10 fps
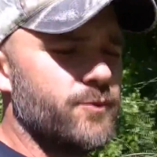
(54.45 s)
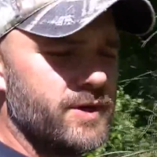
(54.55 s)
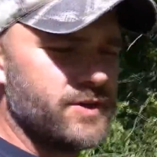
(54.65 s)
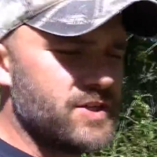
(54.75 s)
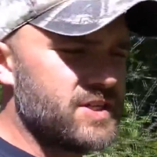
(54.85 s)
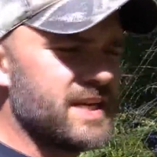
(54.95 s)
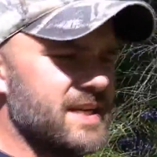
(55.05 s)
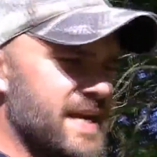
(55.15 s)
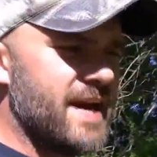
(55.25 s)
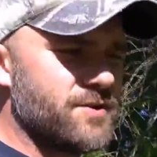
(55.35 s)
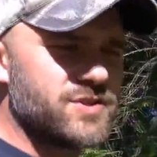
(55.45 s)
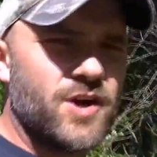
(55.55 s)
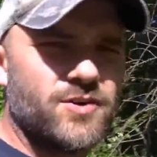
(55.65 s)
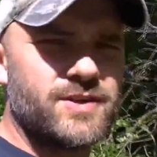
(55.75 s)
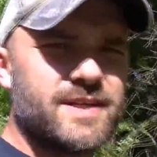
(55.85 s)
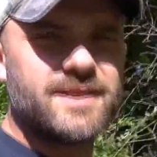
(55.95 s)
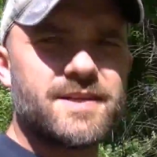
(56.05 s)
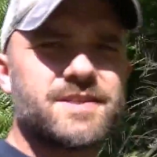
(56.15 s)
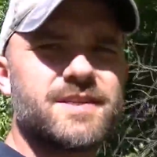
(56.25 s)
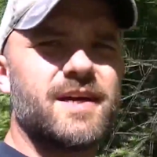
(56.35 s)
When you're just getting out started in
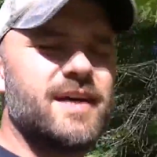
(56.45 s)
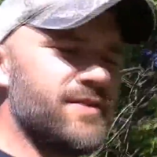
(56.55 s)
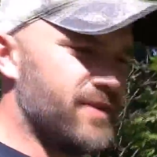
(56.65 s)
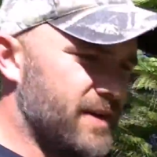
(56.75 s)
this stuff,